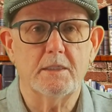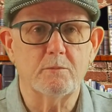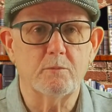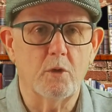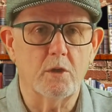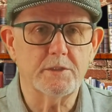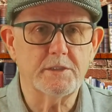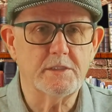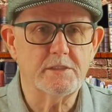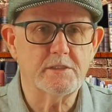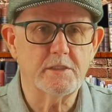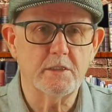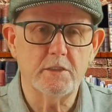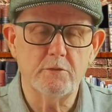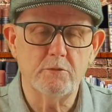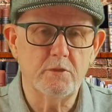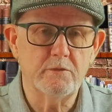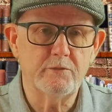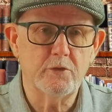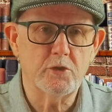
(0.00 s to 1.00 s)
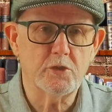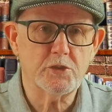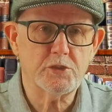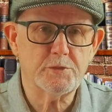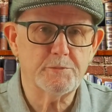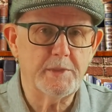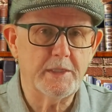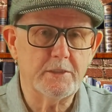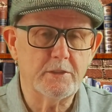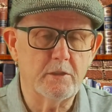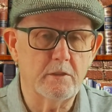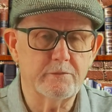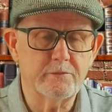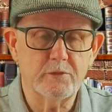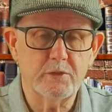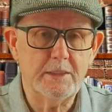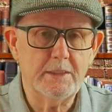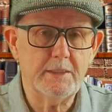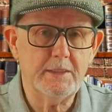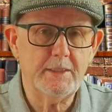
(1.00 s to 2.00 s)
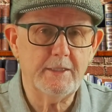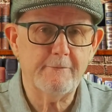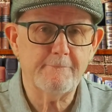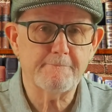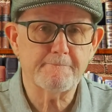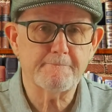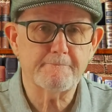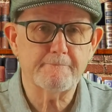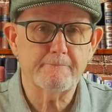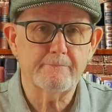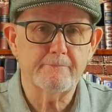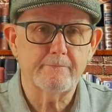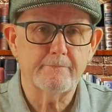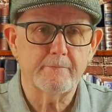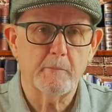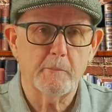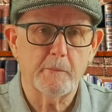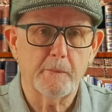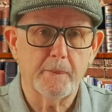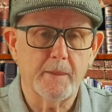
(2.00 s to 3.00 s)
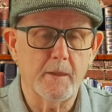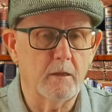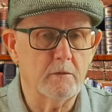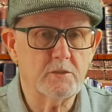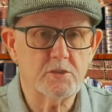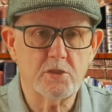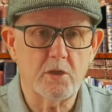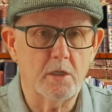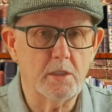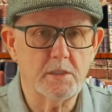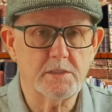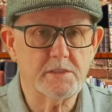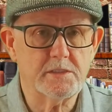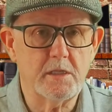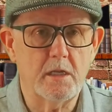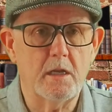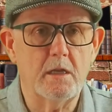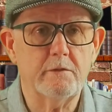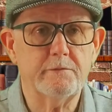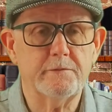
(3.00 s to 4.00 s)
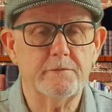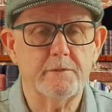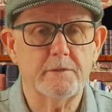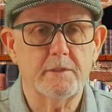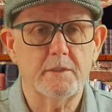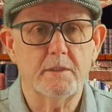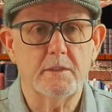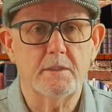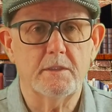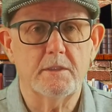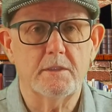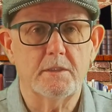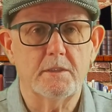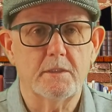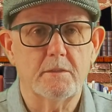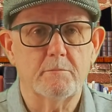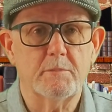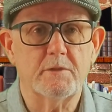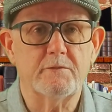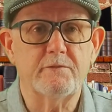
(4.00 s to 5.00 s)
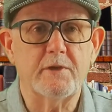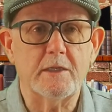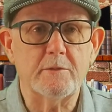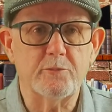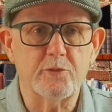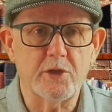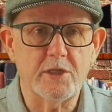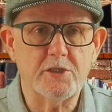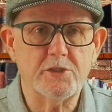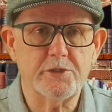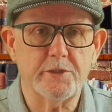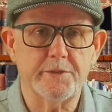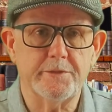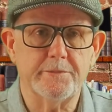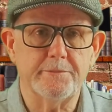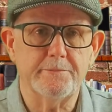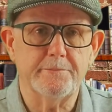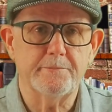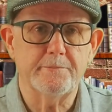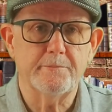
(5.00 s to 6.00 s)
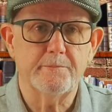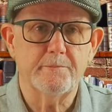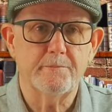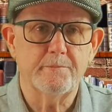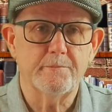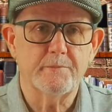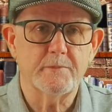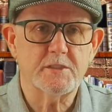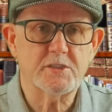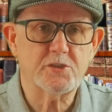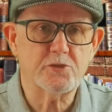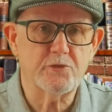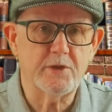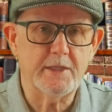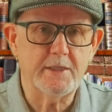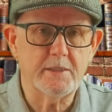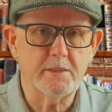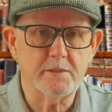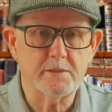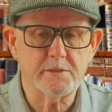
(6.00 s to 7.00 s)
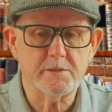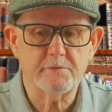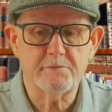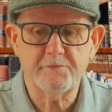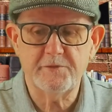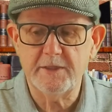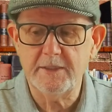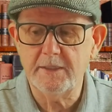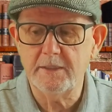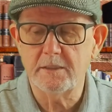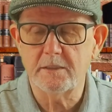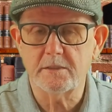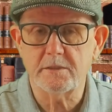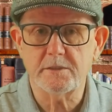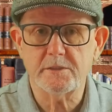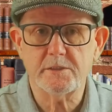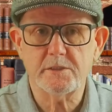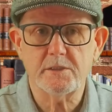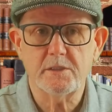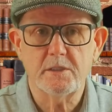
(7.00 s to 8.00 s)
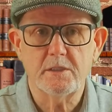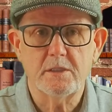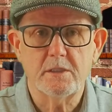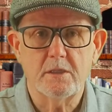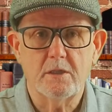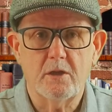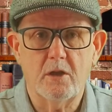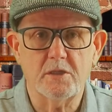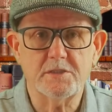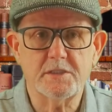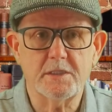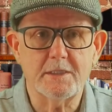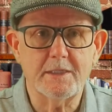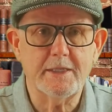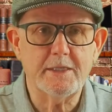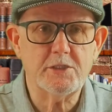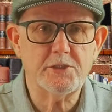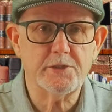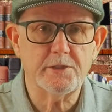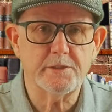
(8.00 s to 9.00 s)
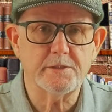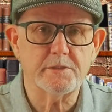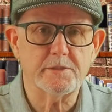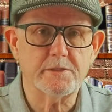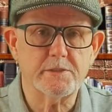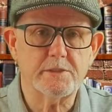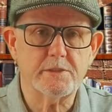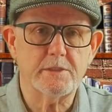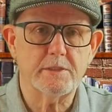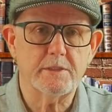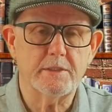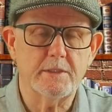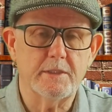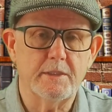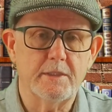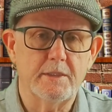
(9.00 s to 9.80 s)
And what is the universe made of really? Not solid stuff, but vibration, strings, fields, oscillations,